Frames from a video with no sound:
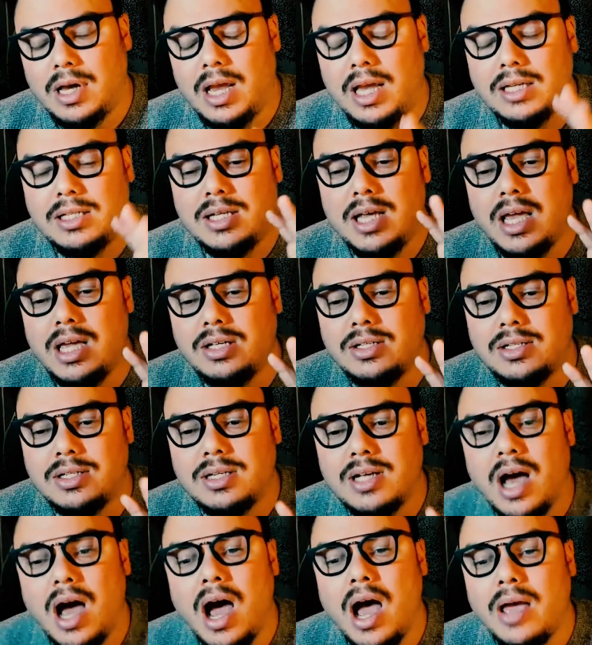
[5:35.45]
It takes
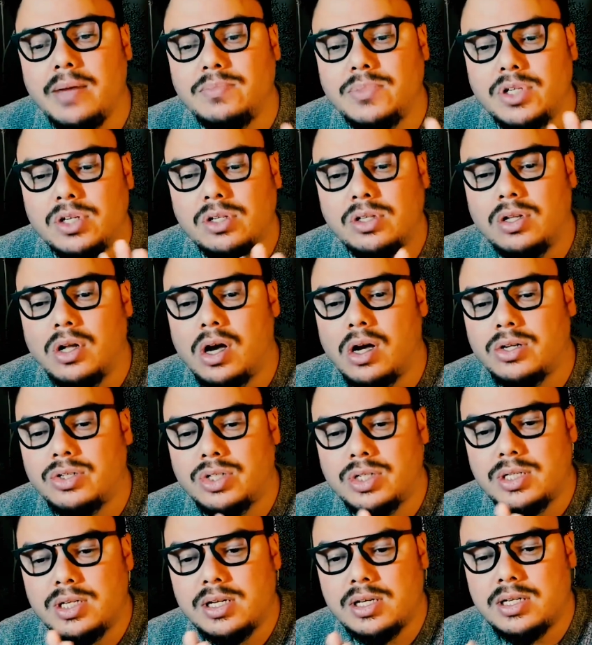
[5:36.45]
time to launch
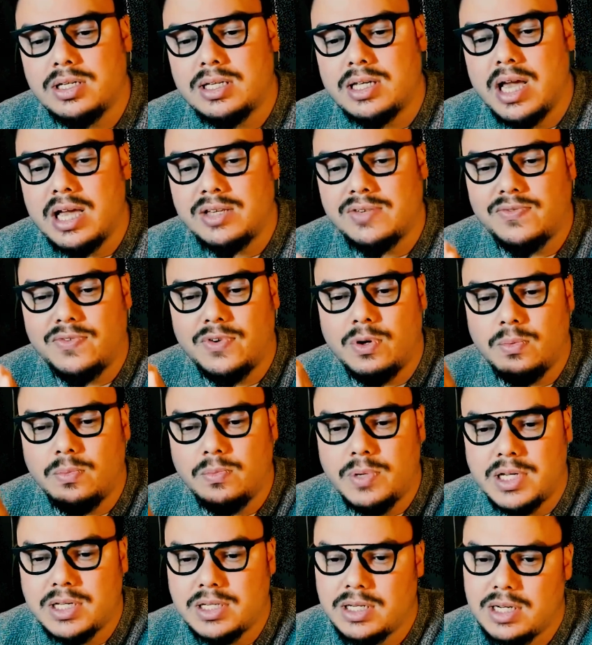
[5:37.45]
a successful
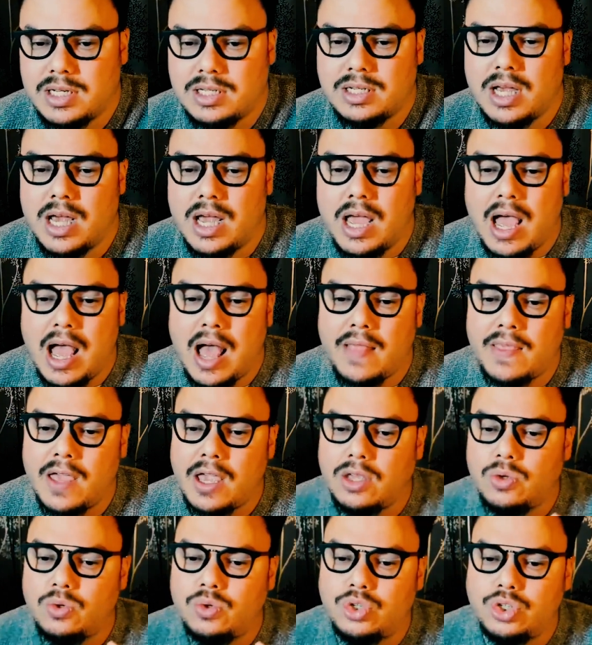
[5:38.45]
business, and
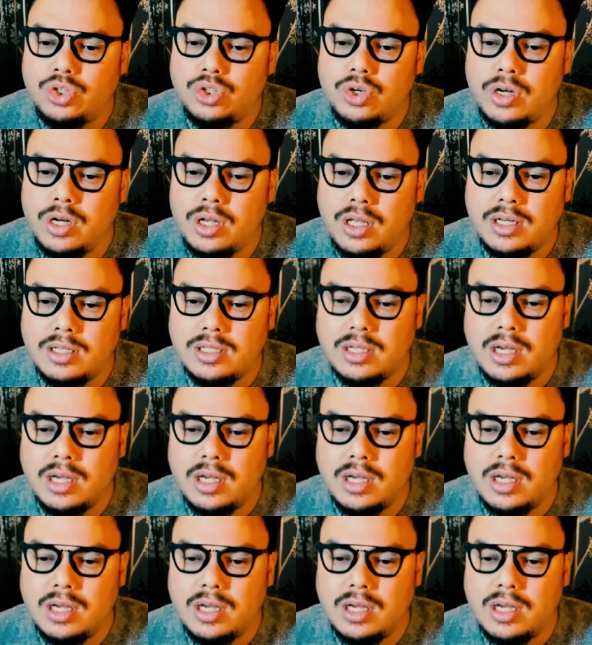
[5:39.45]
that you shouldn't